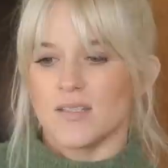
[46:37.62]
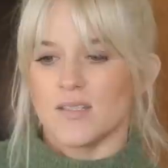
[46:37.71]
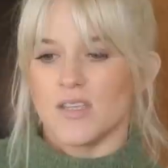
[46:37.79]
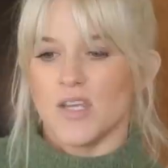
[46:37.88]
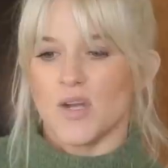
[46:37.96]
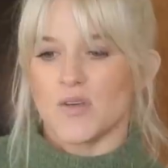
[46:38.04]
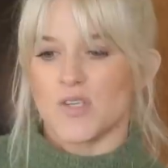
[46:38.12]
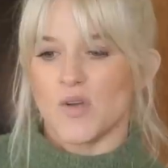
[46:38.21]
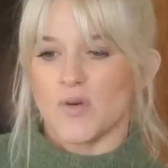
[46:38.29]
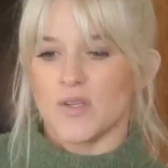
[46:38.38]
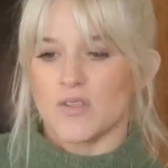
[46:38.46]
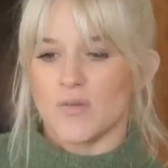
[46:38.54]
you know, she
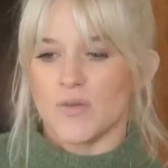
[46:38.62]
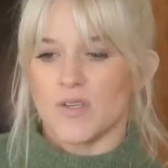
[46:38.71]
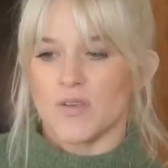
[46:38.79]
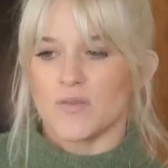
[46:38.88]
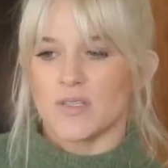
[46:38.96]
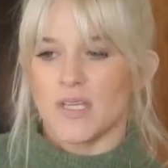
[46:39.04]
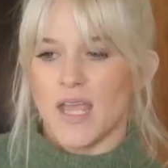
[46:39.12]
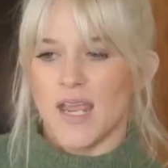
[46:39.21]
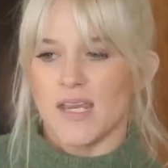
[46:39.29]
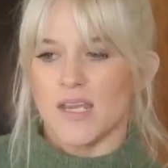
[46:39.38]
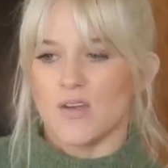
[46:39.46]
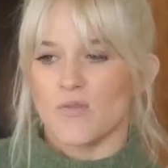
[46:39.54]
always told me, she goes,
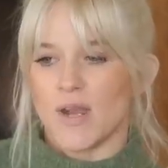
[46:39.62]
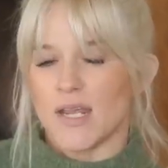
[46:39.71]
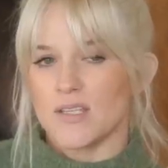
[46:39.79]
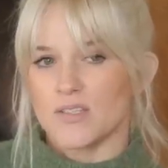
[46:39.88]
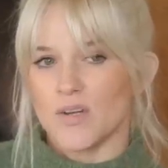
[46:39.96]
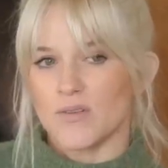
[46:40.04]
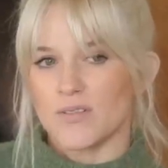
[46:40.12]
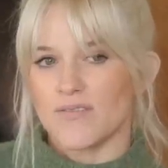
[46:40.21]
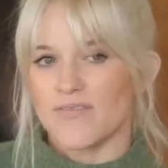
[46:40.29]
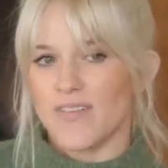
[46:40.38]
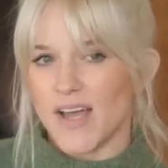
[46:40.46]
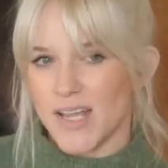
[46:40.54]
Katie, grades don't
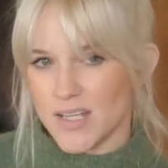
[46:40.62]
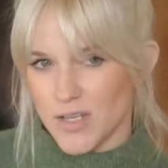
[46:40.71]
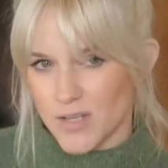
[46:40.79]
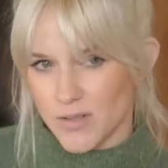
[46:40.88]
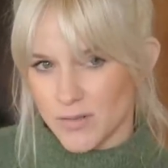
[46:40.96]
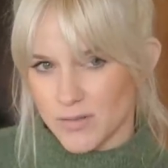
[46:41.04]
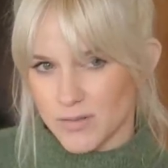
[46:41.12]
define you.